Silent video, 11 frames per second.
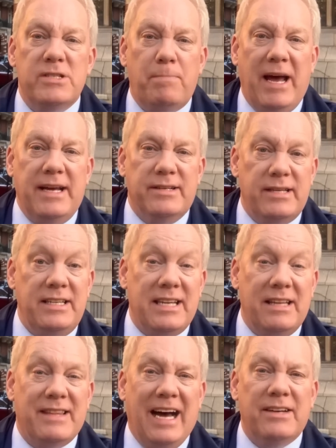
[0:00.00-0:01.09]
space. He
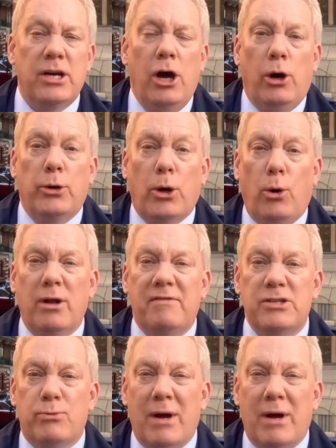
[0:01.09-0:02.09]
did that at all of his